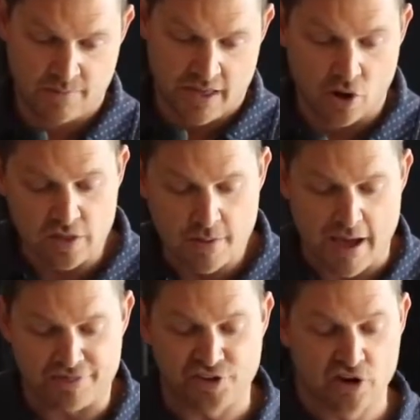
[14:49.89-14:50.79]
And only
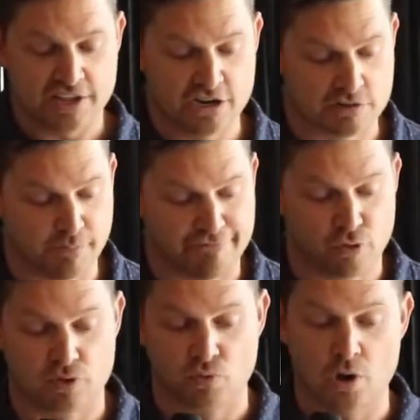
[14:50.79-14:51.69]
about 30 years
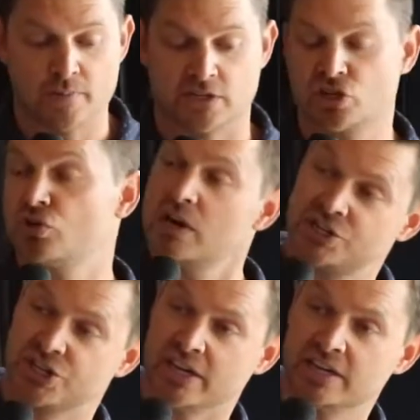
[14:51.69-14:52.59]
before the Romans
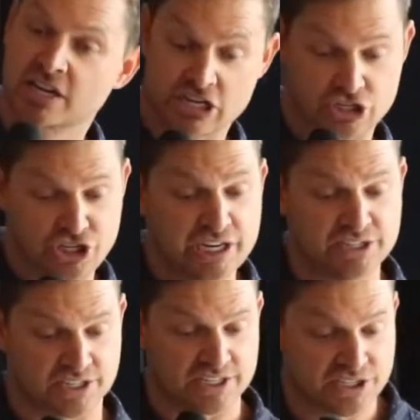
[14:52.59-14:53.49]
crushed it,
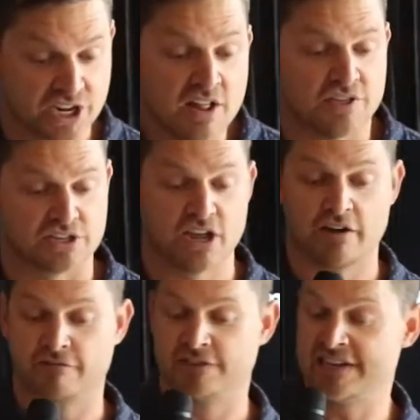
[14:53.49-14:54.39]
Jesus, the son
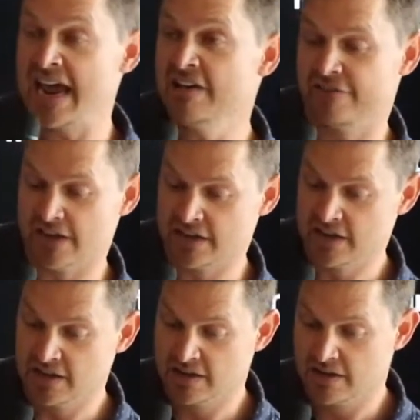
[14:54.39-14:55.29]
of David,
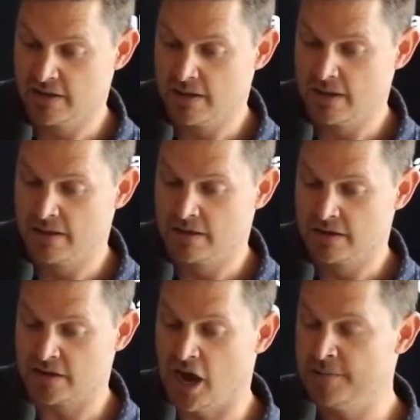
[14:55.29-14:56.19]

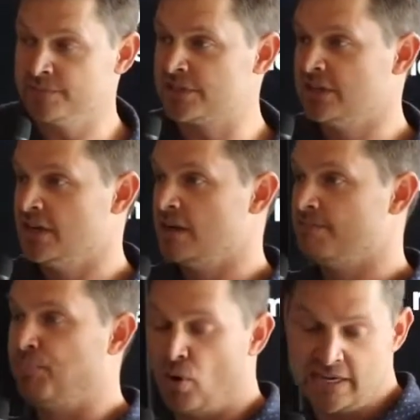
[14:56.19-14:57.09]
comes,
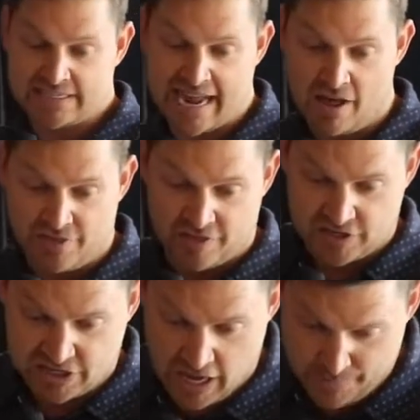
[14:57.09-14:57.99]
points out that the
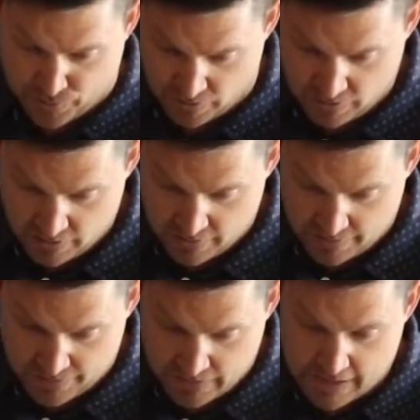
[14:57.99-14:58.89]
temple
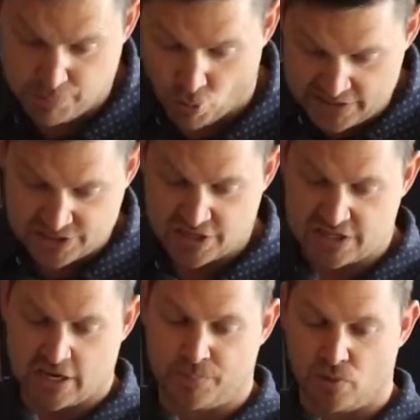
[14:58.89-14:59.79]
he points to the
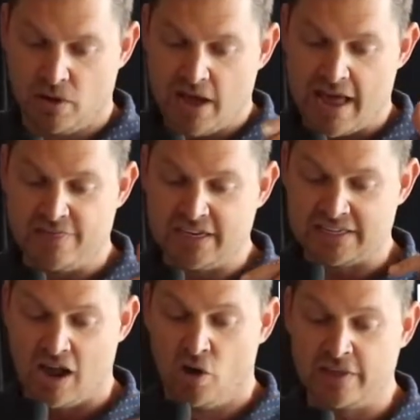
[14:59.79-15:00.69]
temple, and then
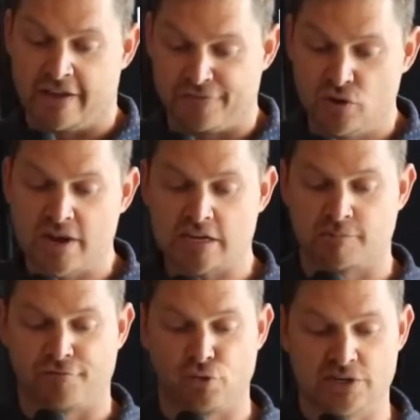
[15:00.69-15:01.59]
only a few days
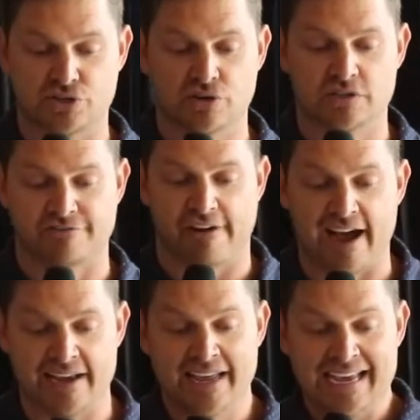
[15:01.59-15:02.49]
before he's
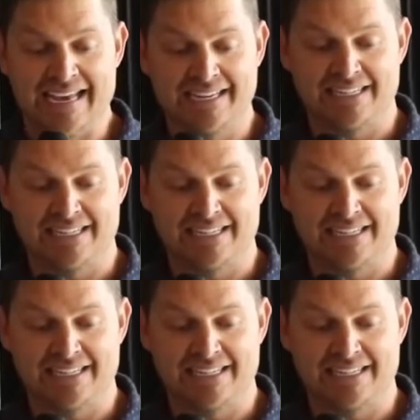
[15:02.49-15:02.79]
crucified, he